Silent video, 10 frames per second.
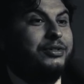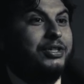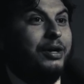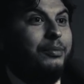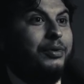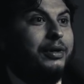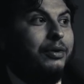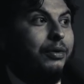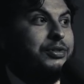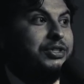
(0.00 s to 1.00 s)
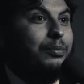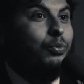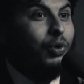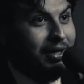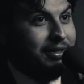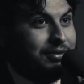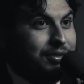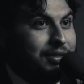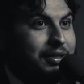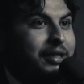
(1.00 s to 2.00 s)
someone or someone's